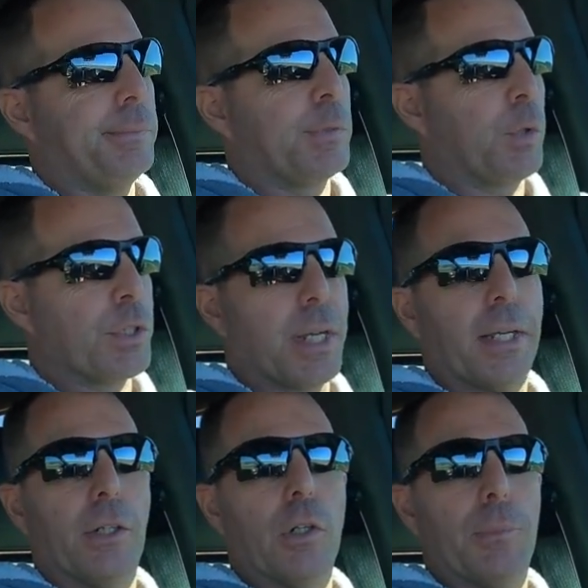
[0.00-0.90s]
Of course, I
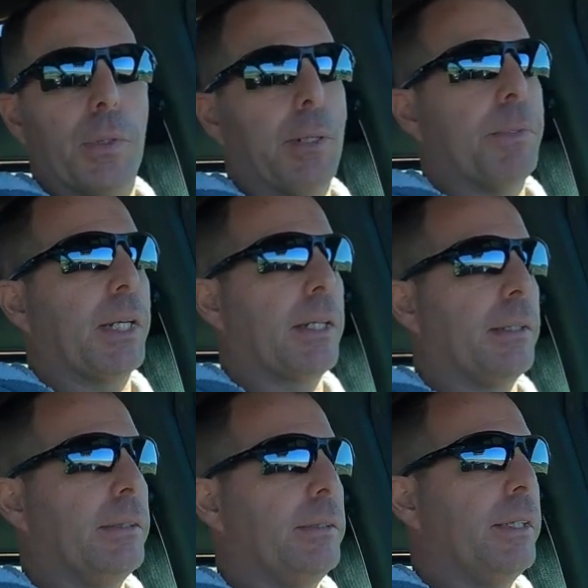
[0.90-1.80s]
could open up the
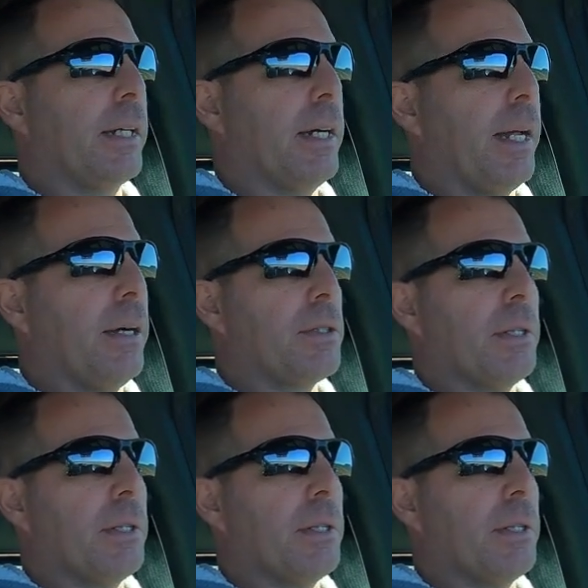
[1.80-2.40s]
cutouts